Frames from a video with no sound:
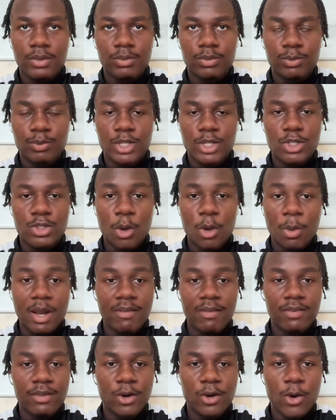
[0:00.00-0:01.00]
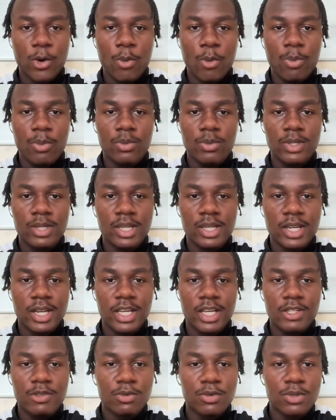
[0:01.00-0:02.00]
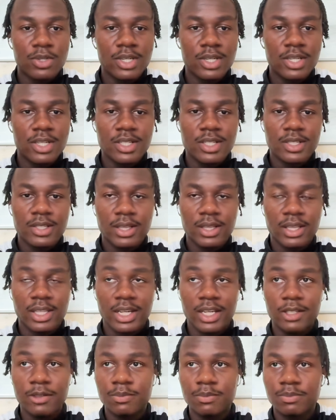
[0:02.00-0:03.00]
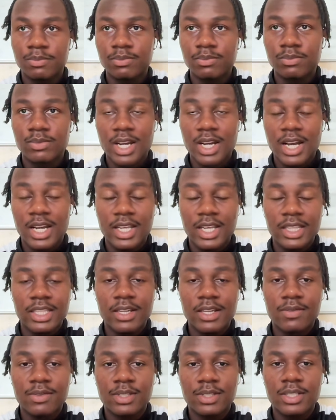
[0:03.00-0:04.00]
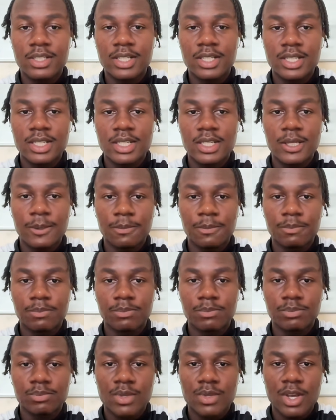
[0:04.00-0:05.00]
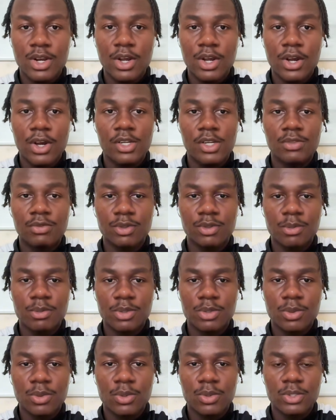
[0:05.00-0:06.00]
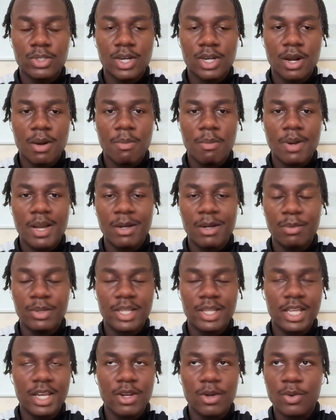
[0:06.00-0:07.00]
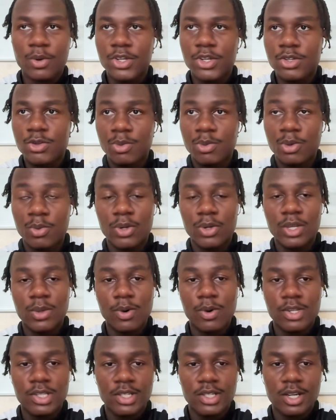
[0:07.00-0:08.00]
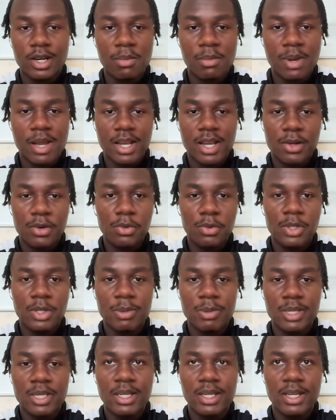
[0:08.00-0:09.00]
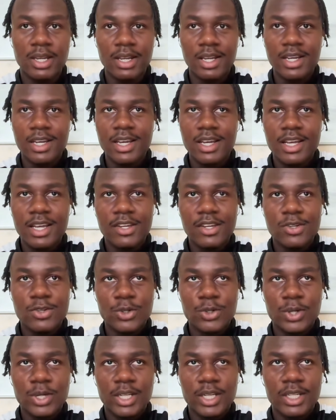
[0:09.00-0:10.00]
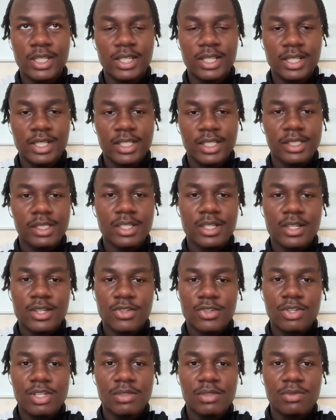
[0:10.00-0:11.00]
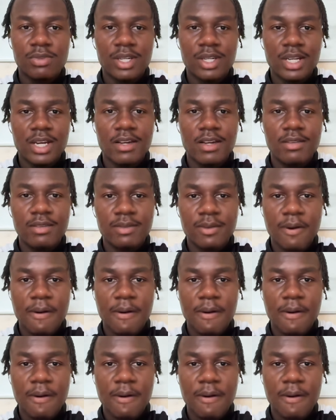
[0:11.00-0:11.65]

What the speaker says: we stop having hope in the next few years, then I can definitely see an urge for him to come back. But then the question will be, will he want to come back, or will he be enjoying the stress-free life?